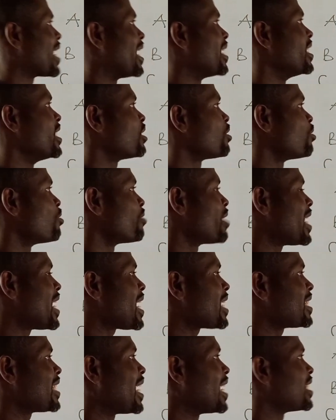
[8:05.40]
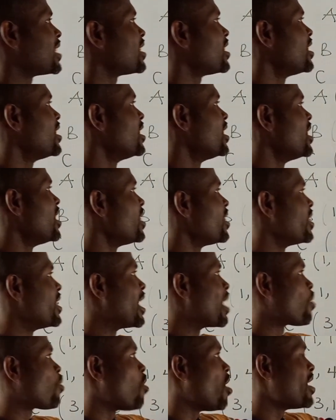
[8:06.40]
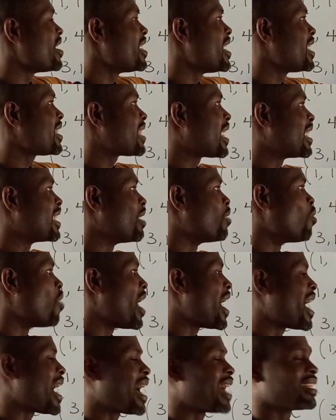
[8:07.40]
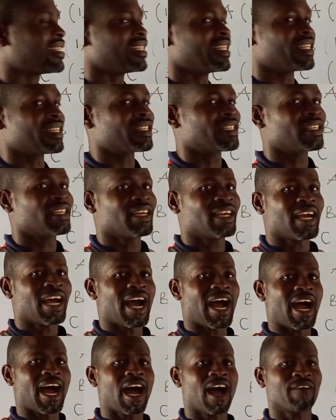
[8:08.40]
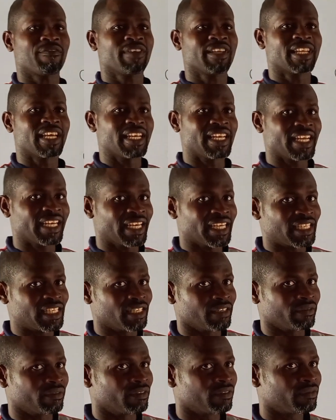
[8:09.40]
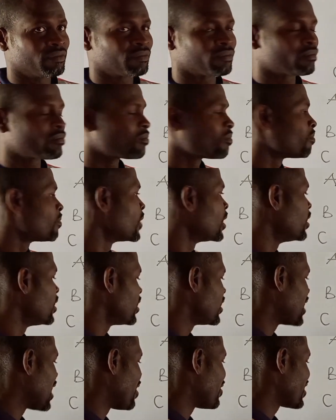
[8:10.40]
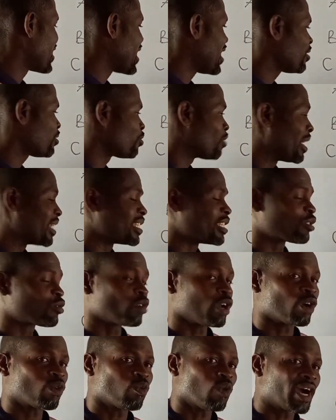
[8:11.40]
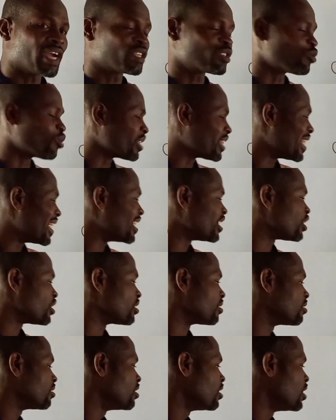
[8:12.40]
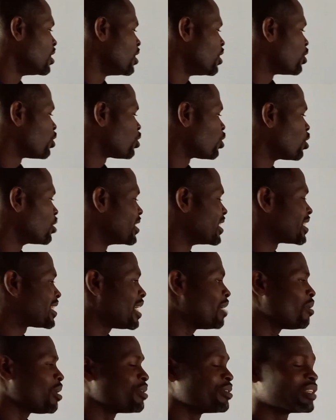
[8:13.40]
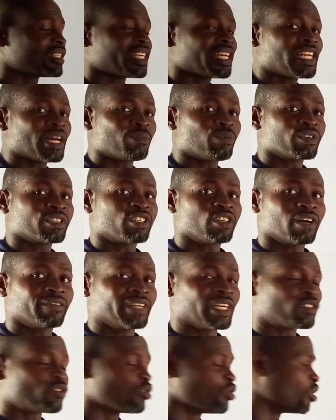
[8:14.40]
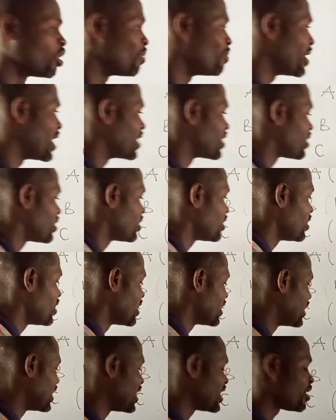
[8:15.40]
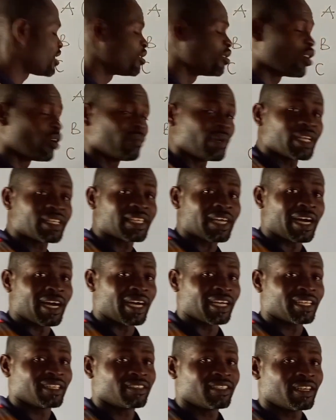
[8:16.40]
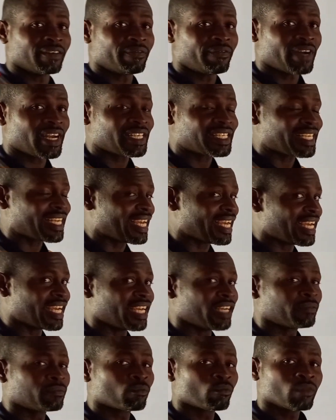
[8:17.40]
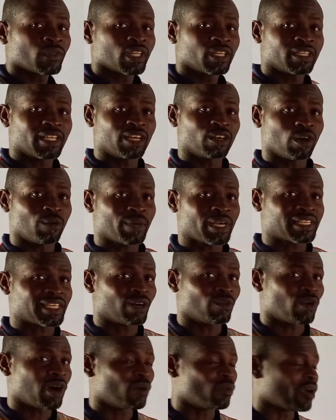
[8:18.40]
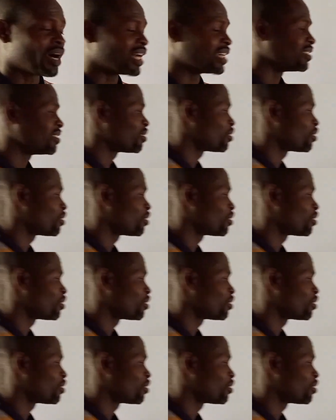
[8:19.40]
at this, you realize that the coordinates at the y-axis are having the negative. Now you come to anti-clockwise rotation. So the same way you change the position of the two numbers, these numbers are, the first A, the numbers are 1, 1,